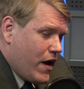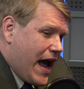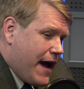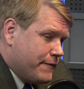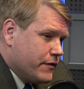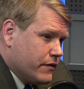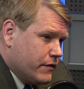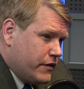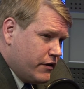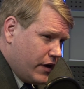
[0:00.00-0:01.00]

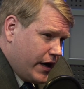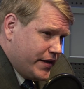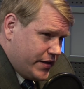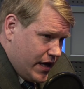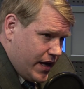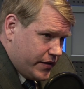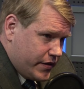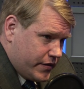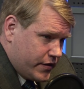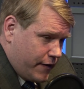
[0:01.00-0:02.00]
After the United
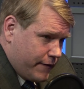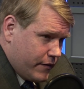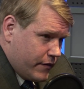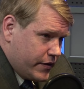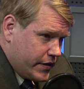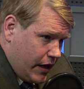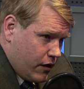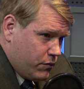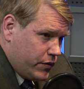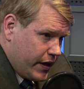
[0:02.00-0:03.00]
States suffered the
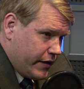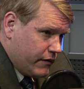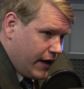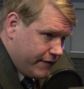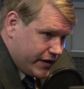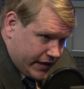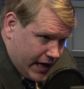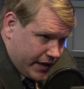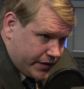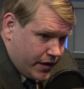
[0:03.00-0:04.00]
terrible 9/11
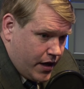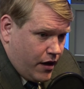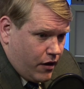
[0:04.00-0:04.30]
attacks,